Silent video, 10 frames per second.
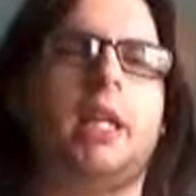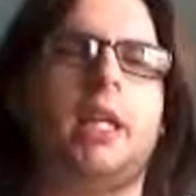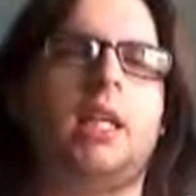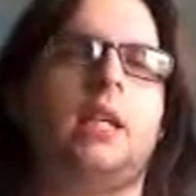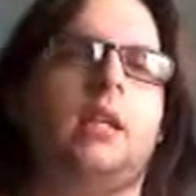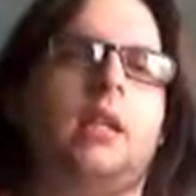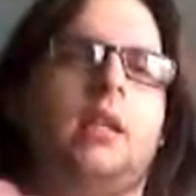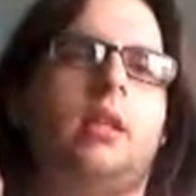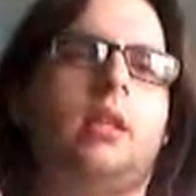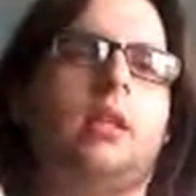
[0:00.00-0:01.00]

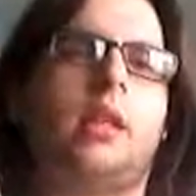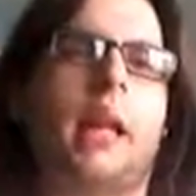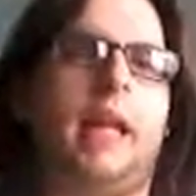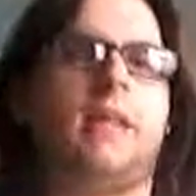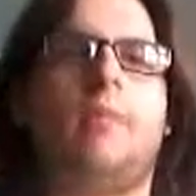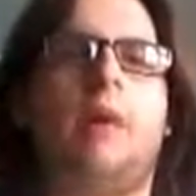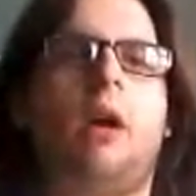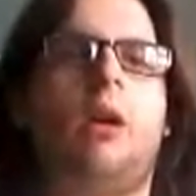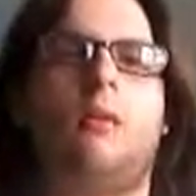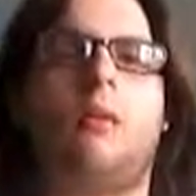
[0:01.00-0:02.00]
he gains the
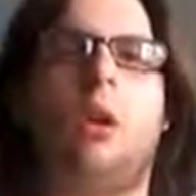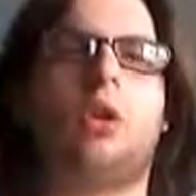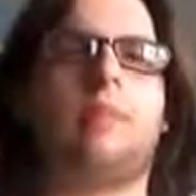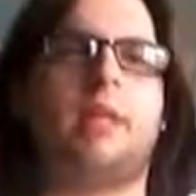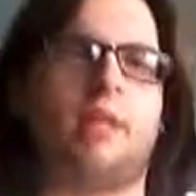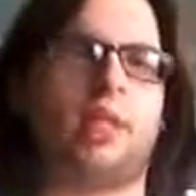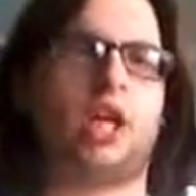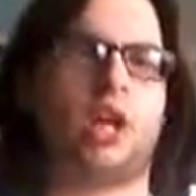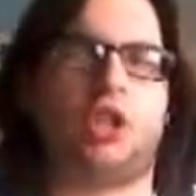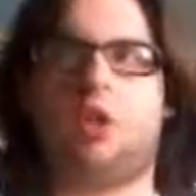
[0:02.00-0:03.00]
power of ultimate
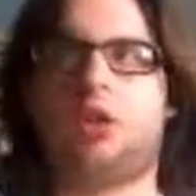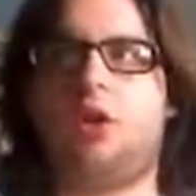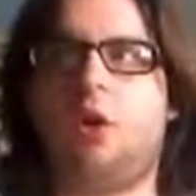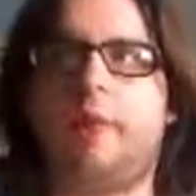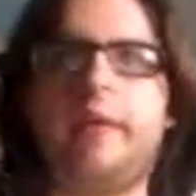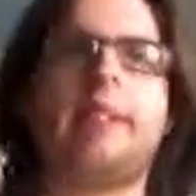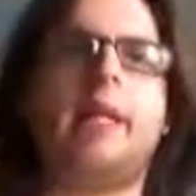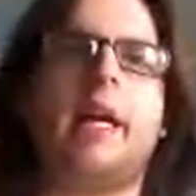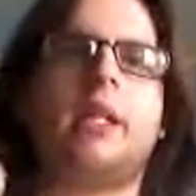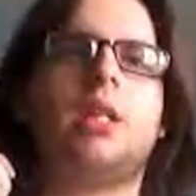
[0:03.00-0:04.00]
suggestion. So if he
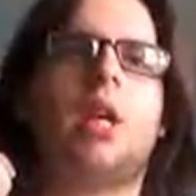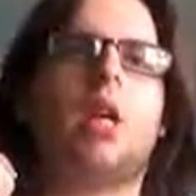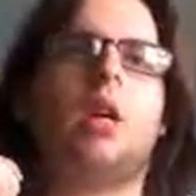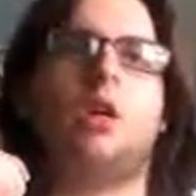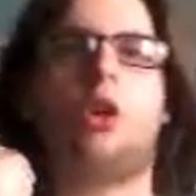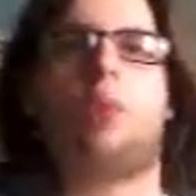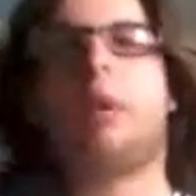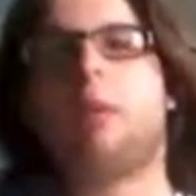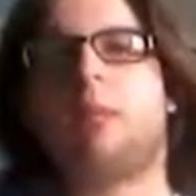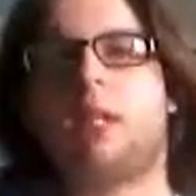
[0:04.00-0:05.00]
says, go make me